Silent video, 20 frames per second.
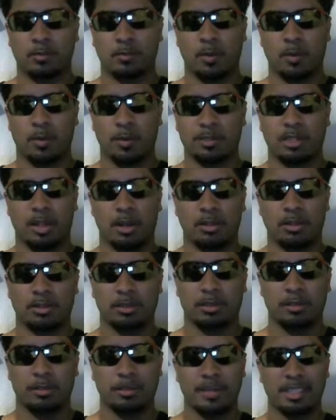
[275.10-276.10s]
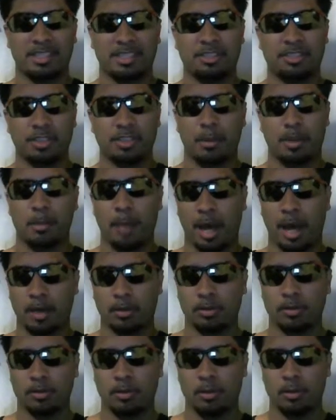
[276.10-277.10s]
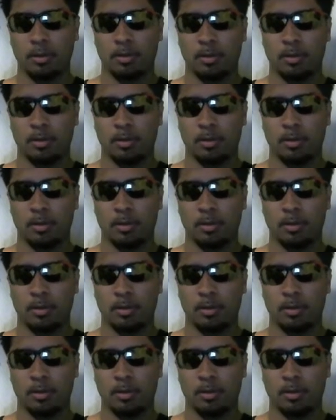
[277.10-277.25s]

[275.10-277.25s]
what was it called? A Message in a Bottle.